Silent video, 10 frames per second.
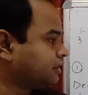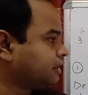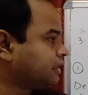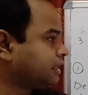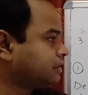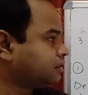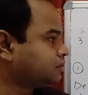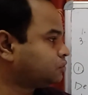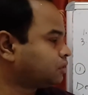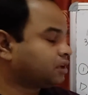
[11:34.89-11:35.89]
and this
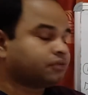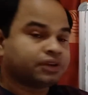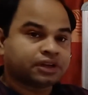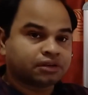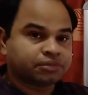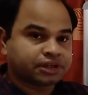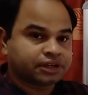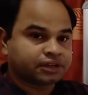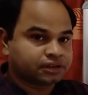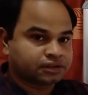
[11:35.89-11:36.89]
geographical meridian